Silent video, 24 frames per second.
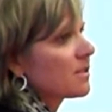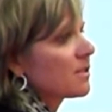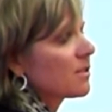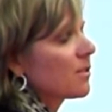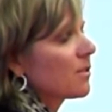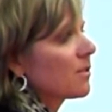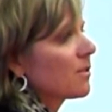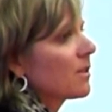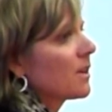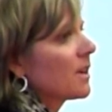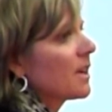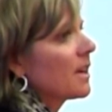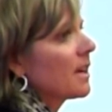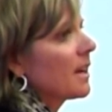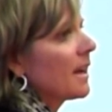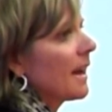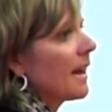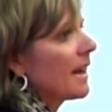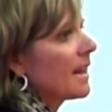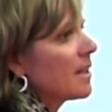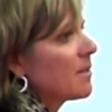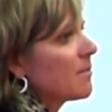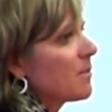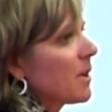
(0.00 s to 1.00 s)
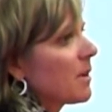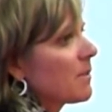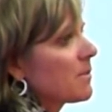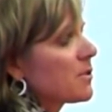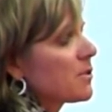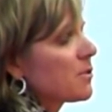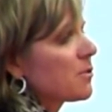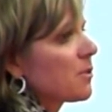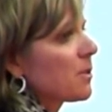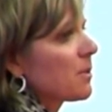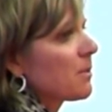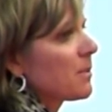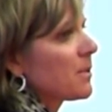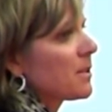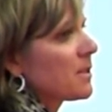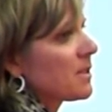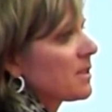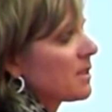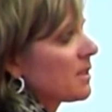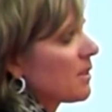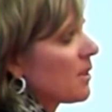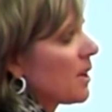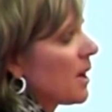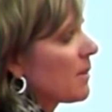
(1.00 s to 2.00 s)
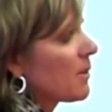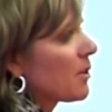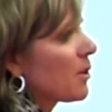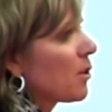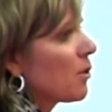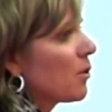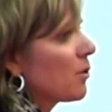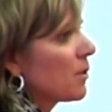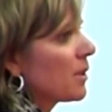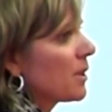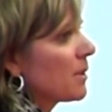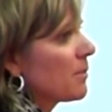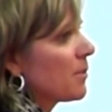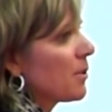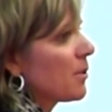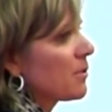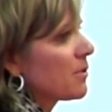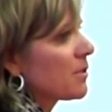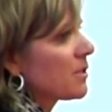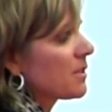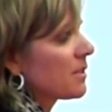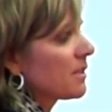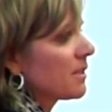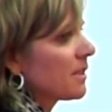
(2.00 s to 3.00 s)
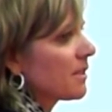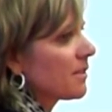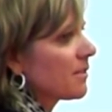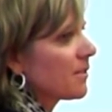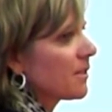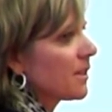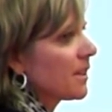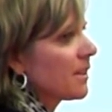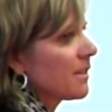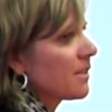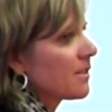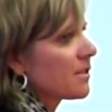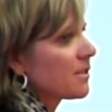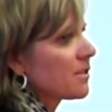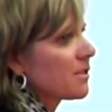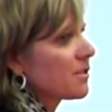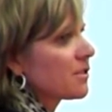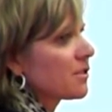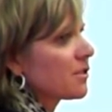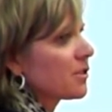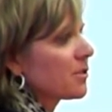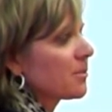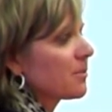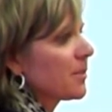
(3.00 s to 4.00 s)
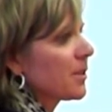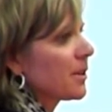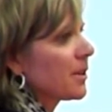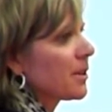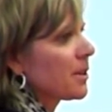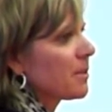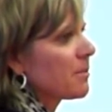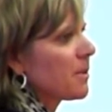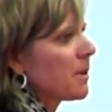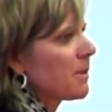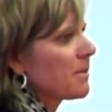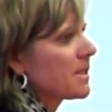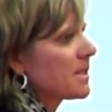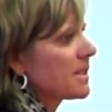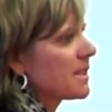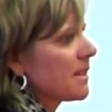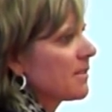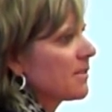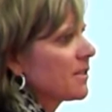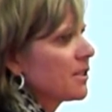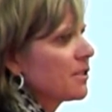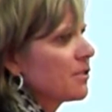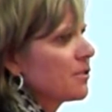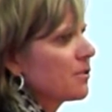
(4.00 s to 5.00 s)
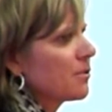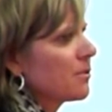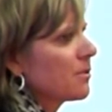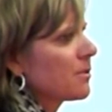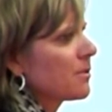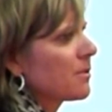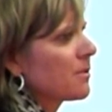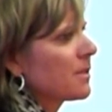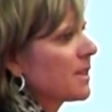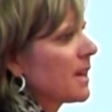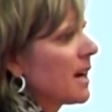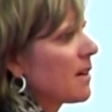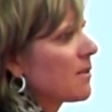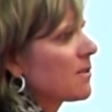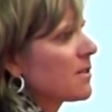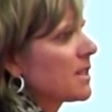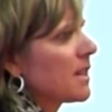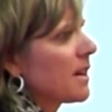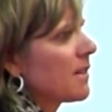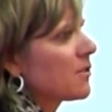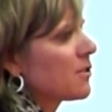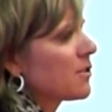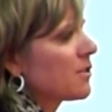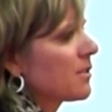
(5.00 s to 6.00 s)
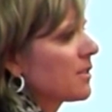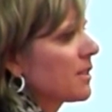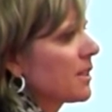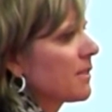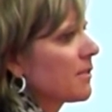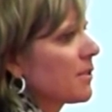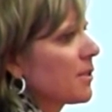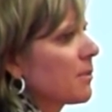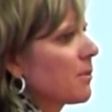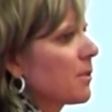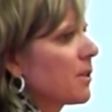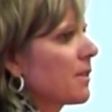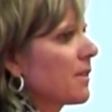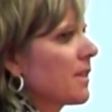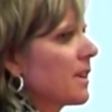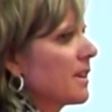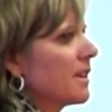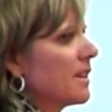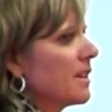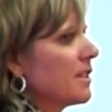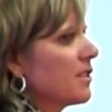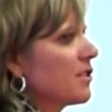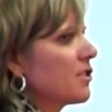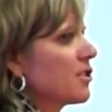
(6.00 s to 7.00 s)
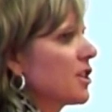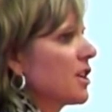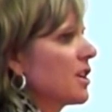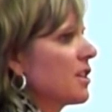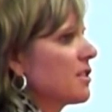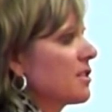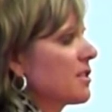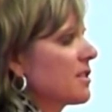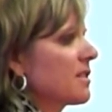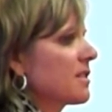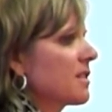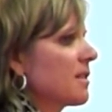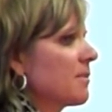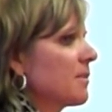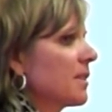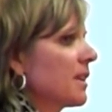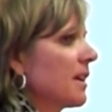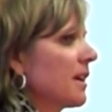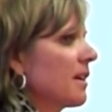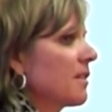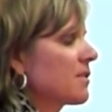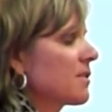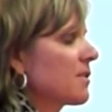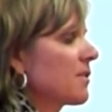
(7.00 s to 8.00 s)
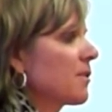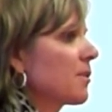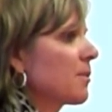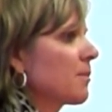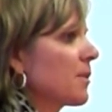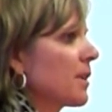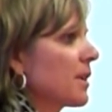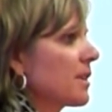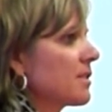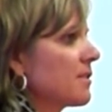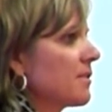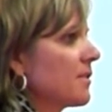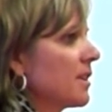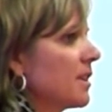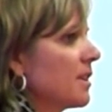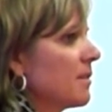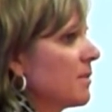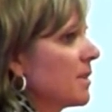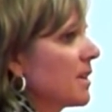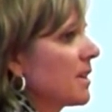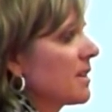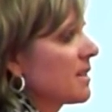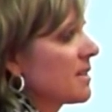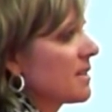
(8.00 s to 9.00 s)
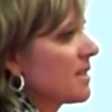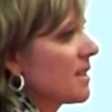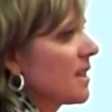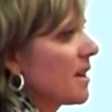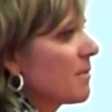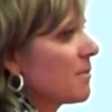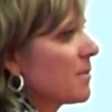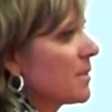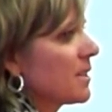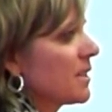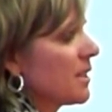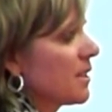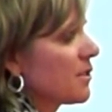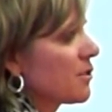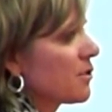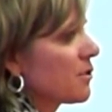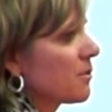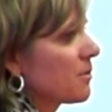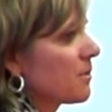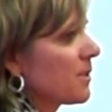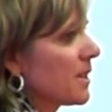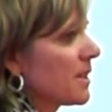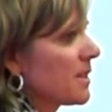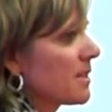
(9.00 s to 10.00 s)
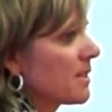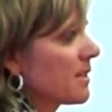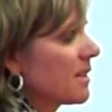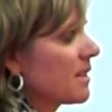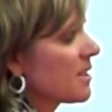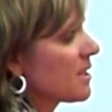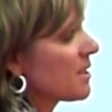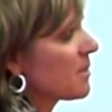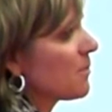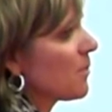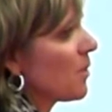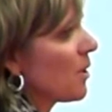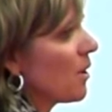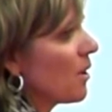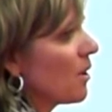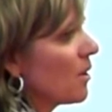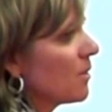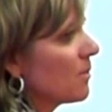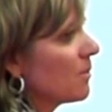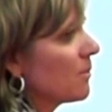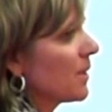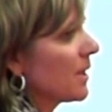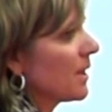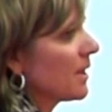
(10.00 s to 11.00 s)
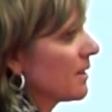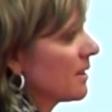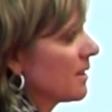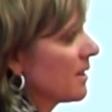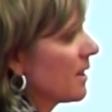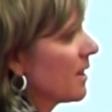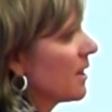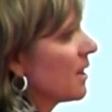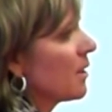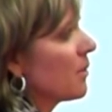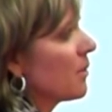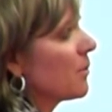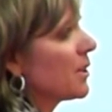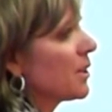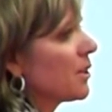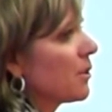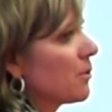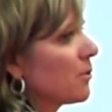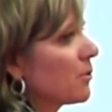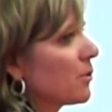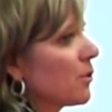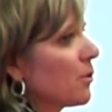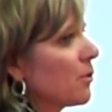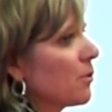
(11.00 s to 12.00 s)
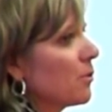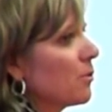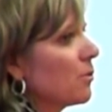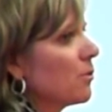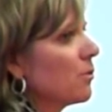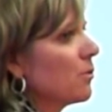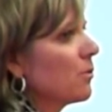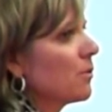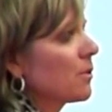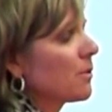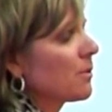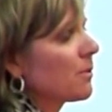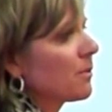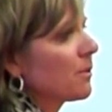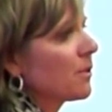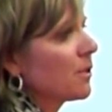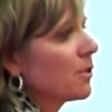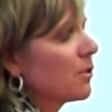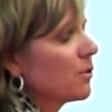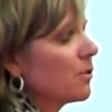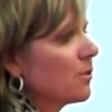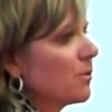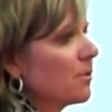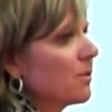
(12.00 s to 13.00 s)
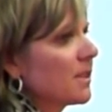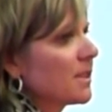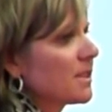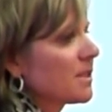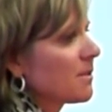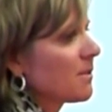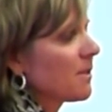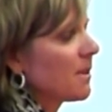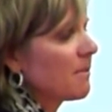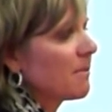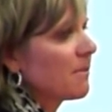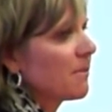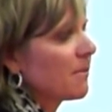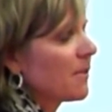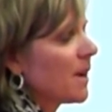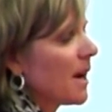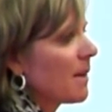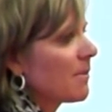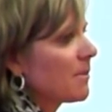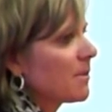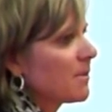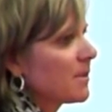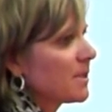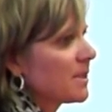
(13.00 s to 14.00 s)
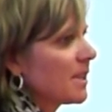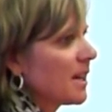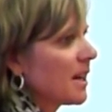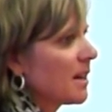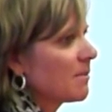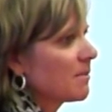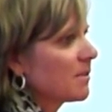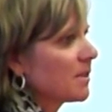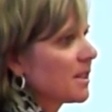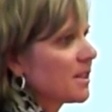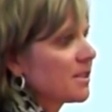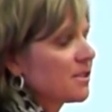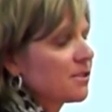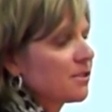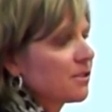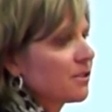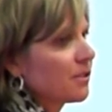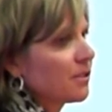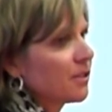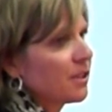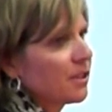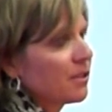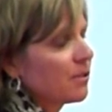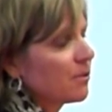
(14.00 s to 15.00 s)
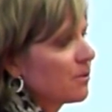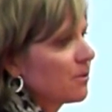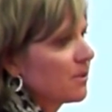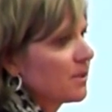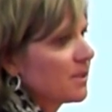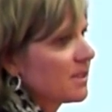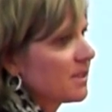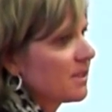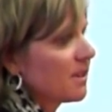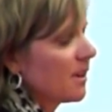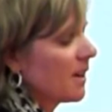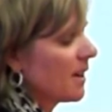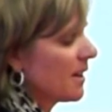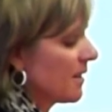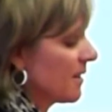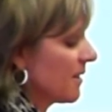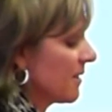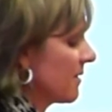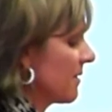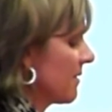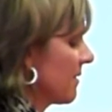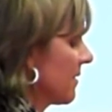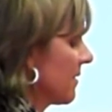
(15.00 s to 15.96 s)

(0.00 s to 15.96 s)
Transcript: So any moms who are prescribed codeine post-delivery, there's a certain period, probably 72 hours after delivery, where they need to change to something else if they're breastfeeding because of that potential risk. It's small, but we don't know who is a rapid metabolizer and who is not.